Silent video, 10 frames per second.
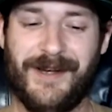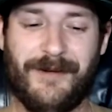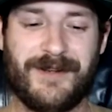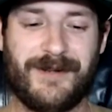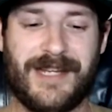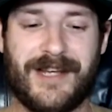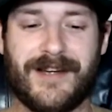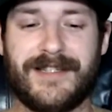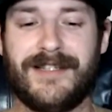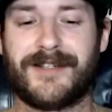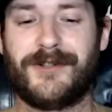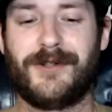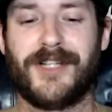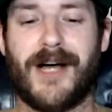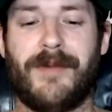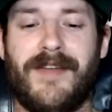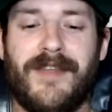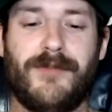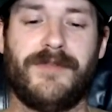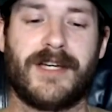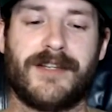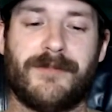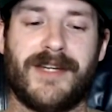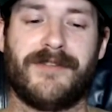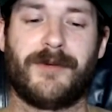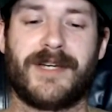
when you take on Ion Cutelaba. And then moving on to the main event,